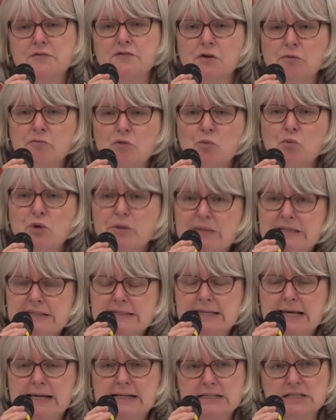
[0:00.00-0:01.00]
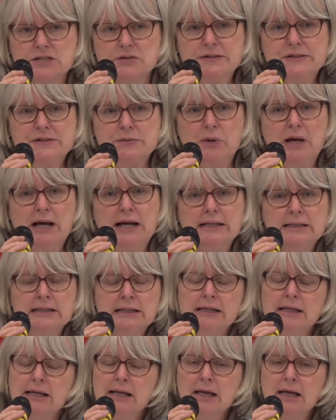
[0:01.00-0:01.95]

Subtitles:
from the women's sector as well.